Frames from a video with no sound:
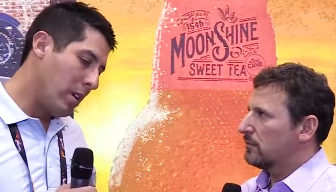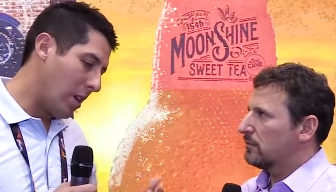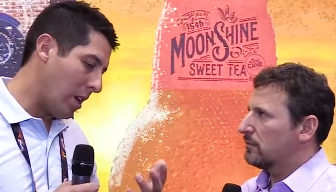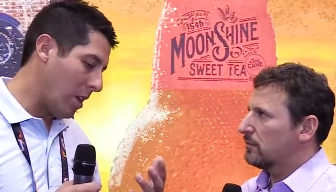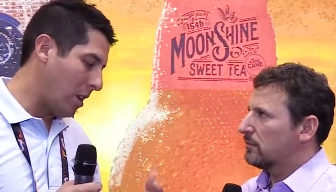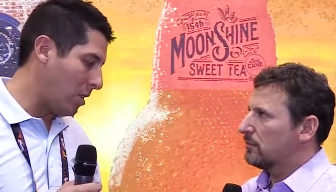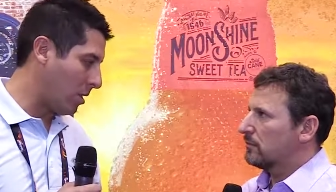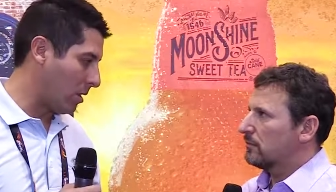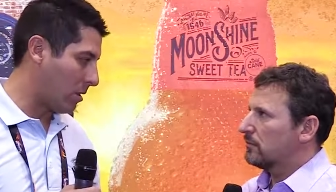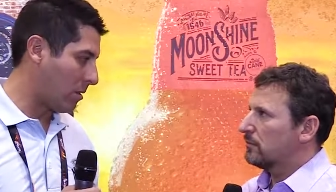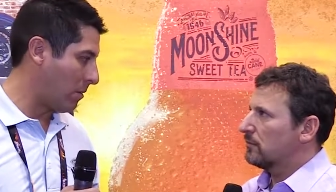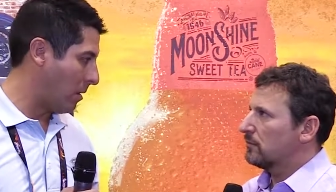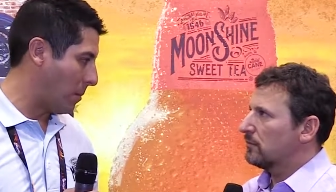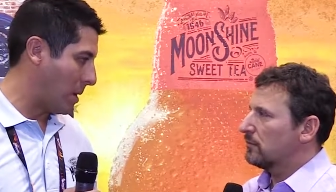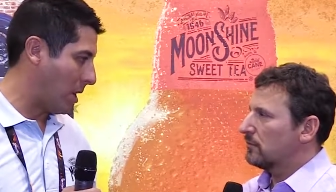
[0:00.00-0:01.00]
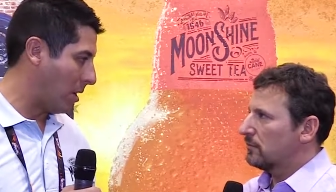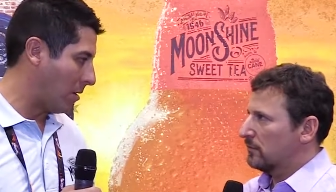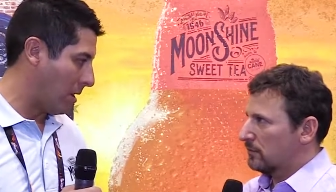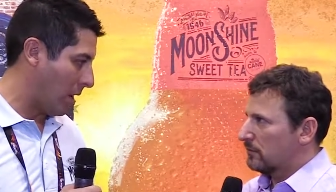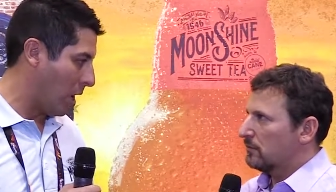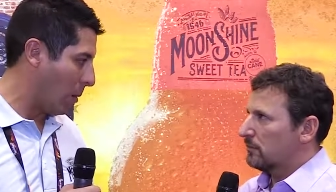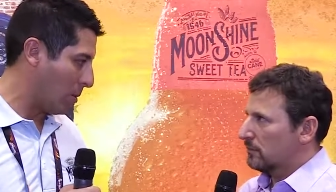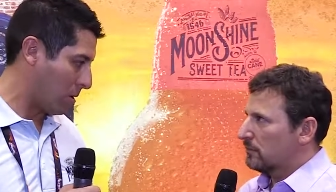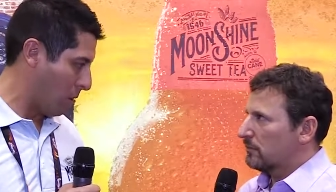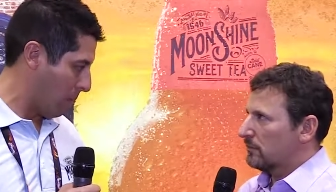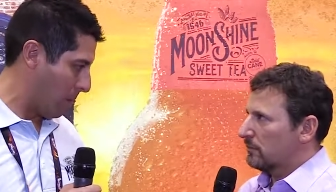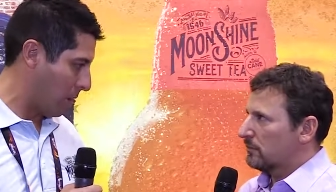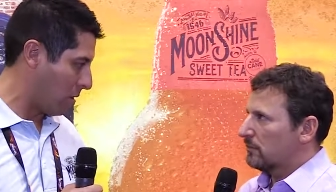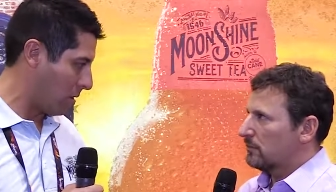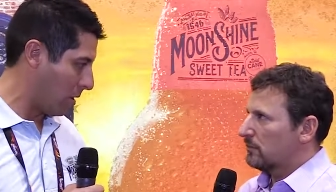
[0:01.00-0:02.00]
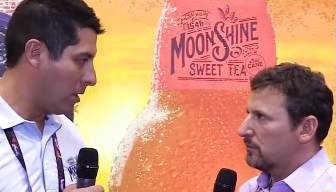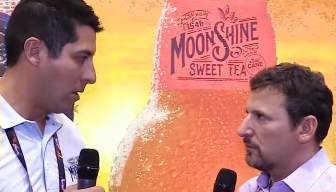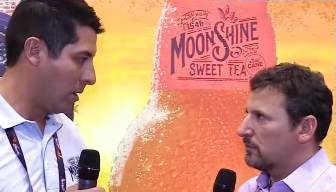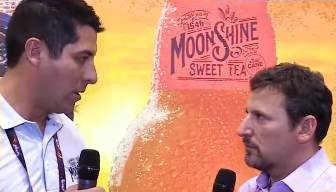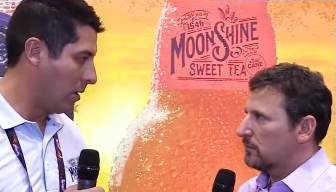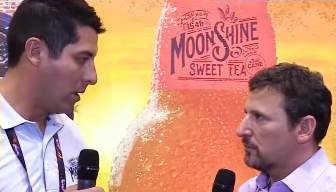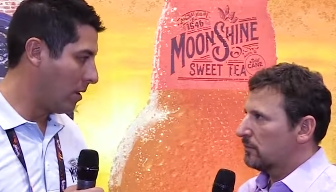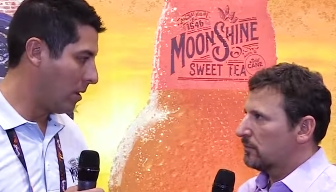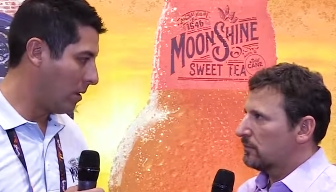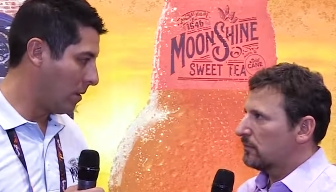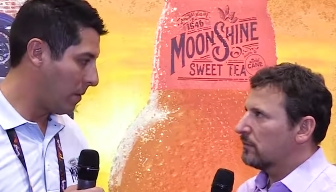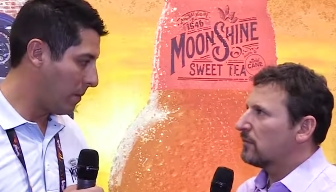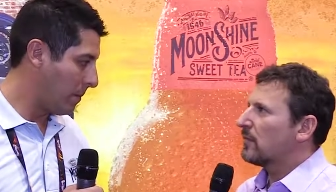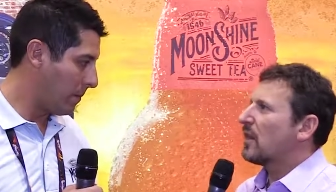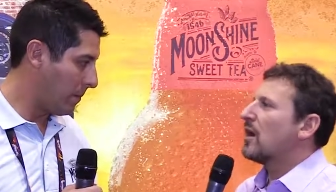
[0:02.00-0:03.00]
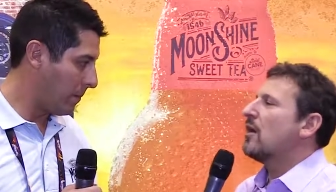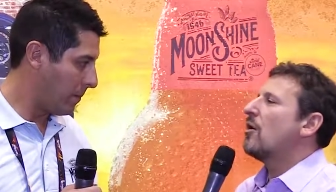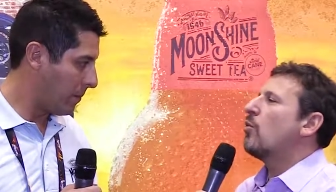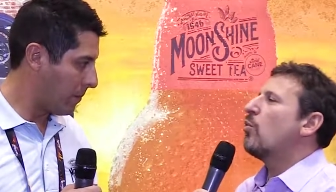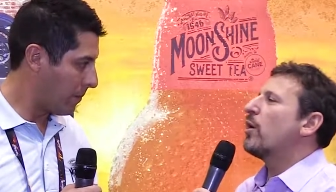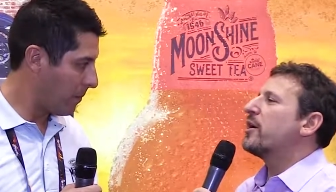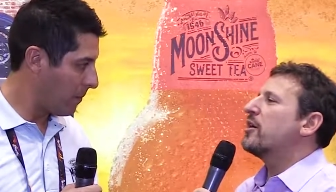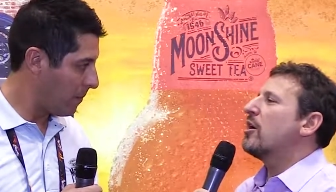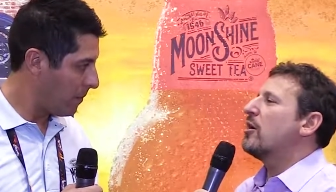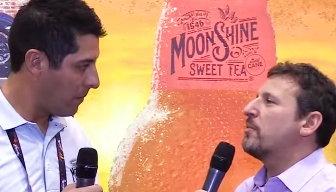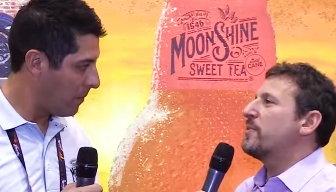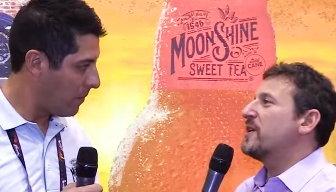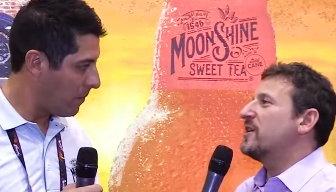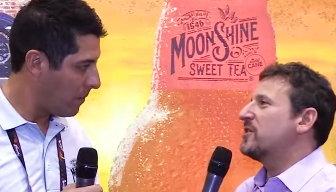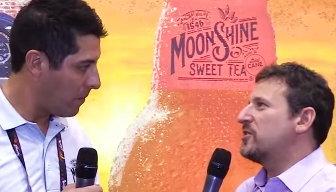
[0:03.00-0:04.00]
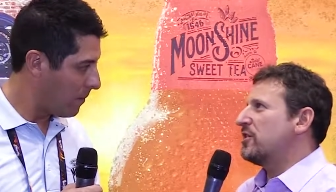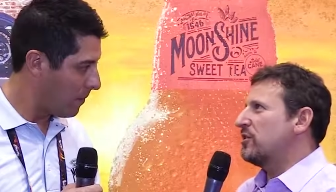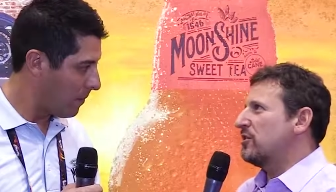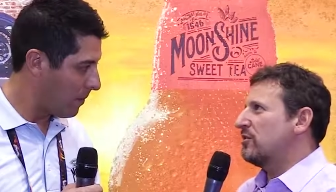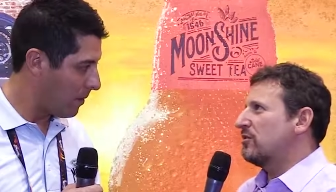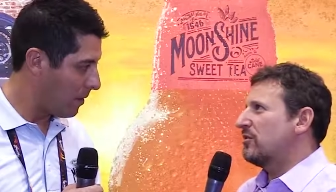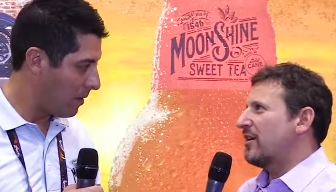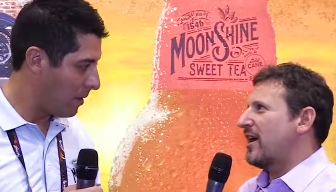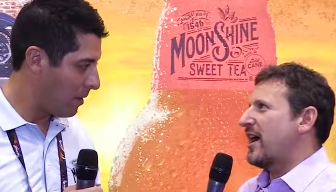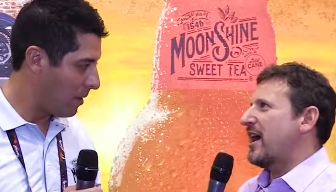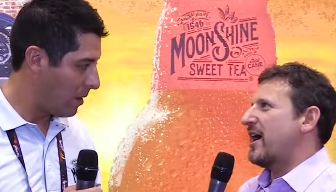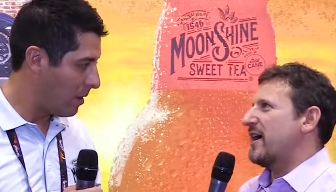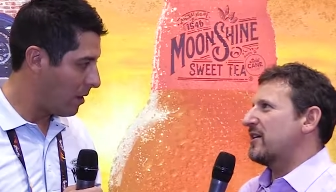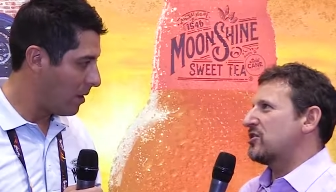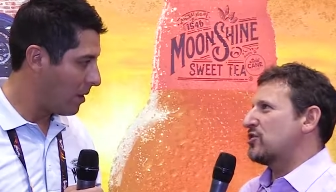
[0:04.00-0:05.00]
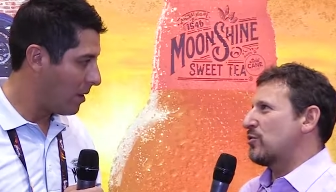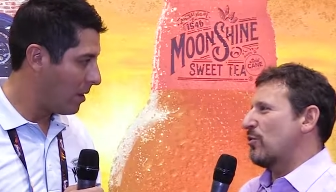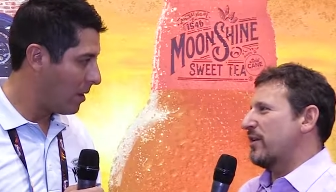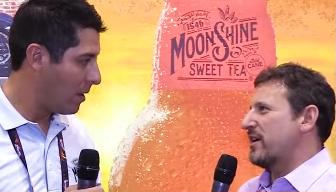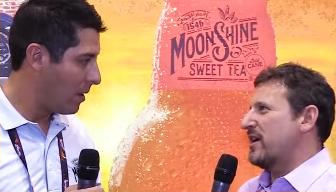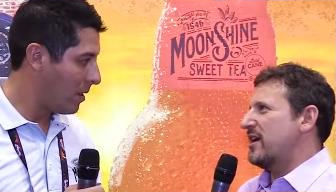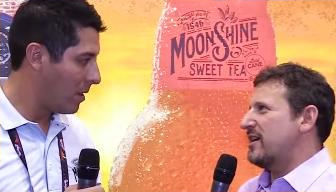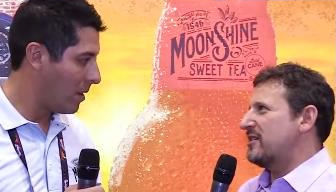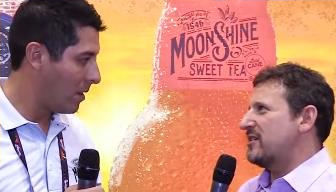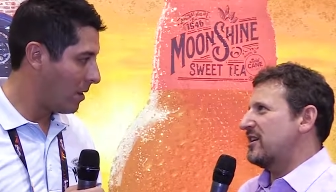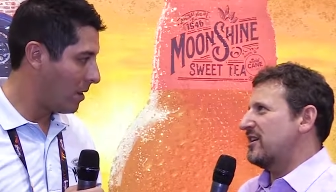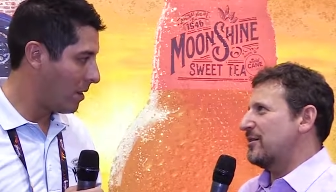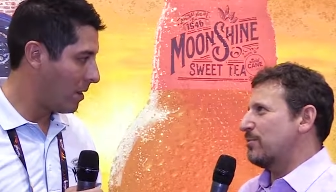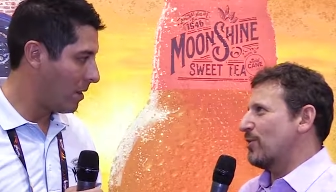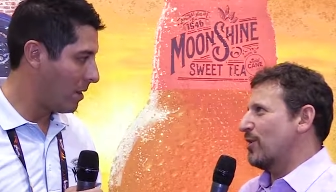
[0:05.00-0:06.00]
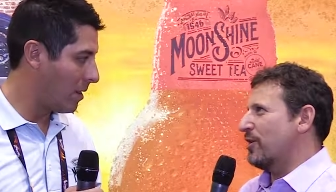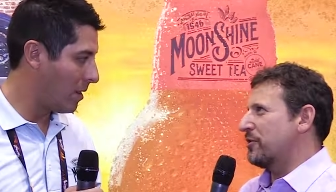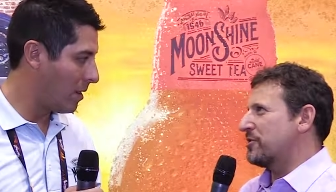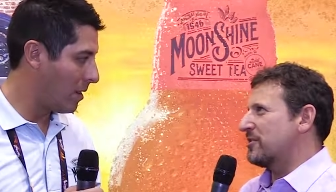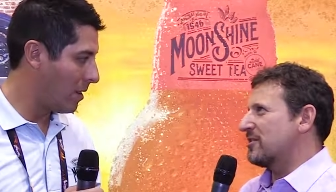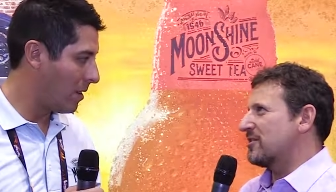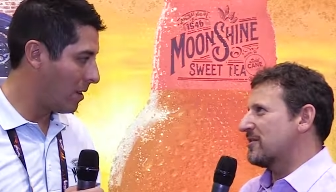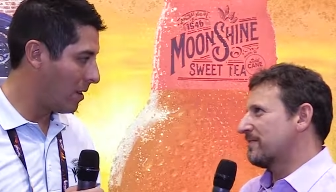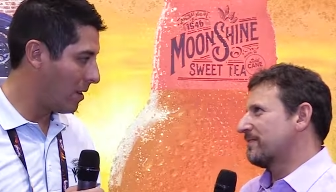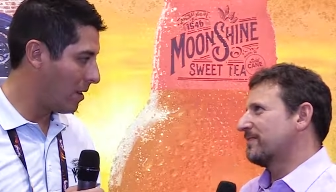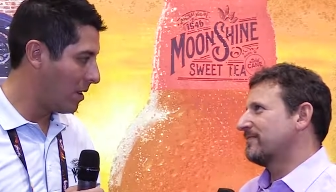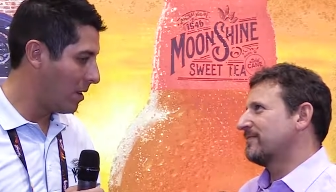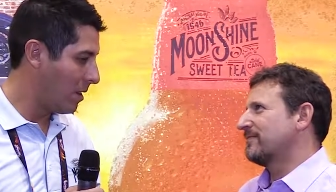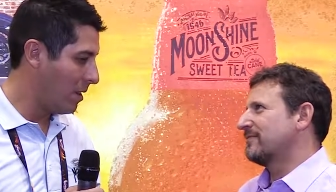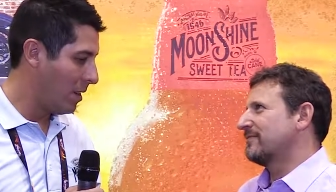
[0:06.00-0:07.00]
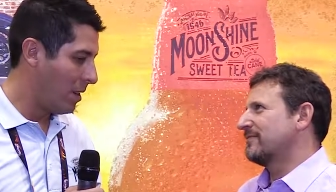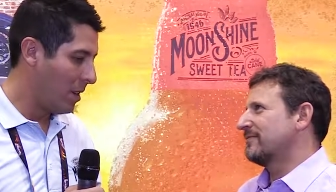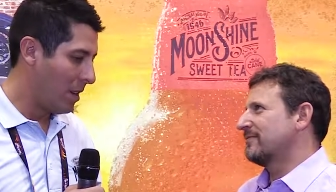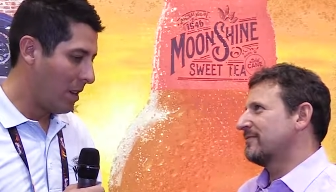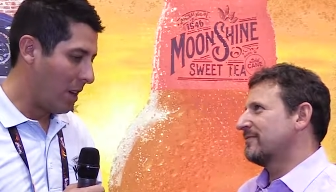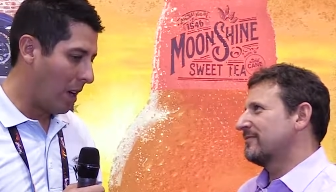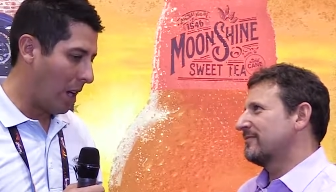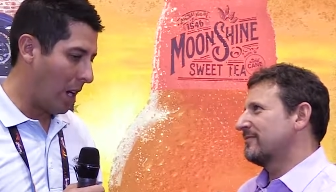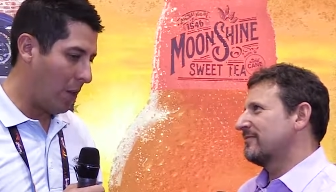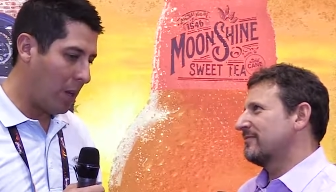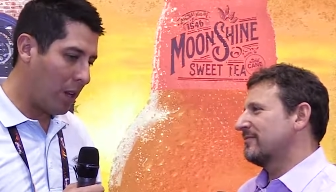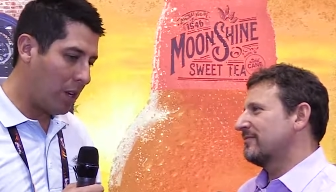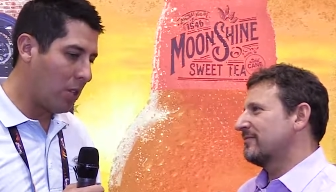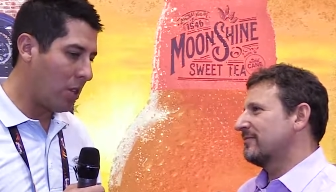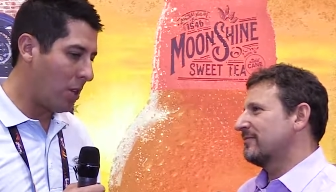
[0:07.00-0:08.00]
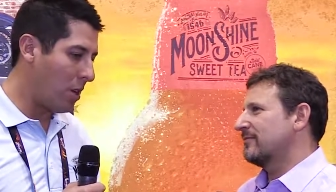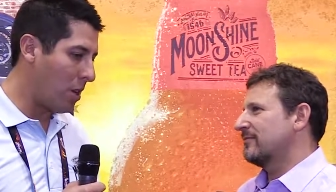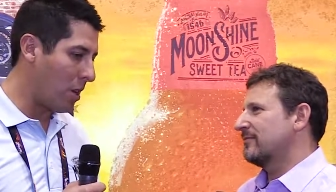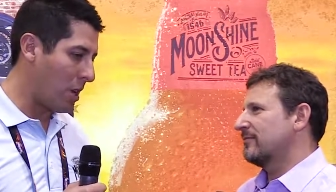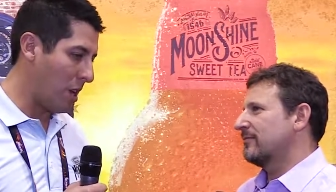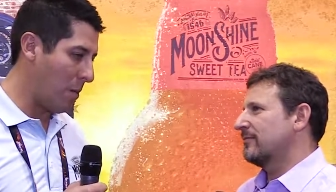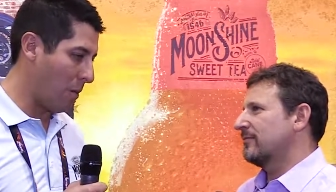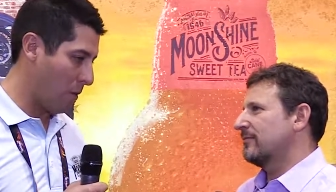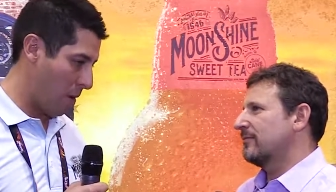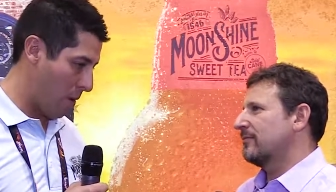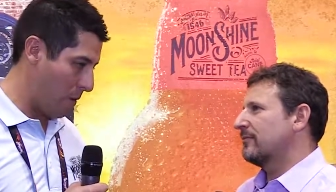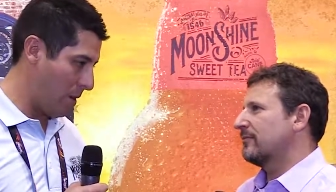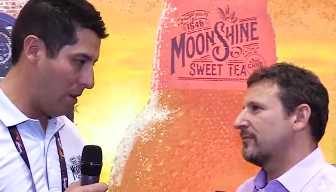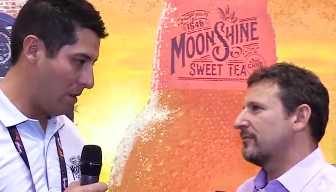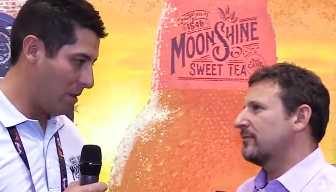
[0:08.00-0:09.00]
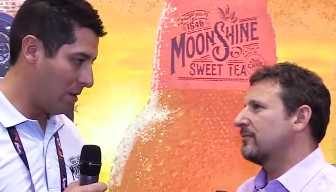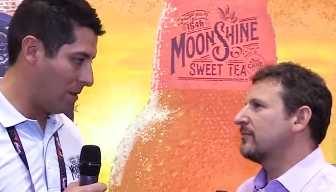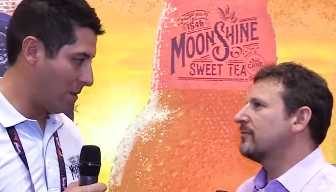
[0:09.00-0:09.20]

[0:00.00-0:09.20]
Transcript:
Speaker 1: it just i mean it, it, helps so much
Speaker 2: what are you hoping to do as 2018 approaches i think continue to keep growing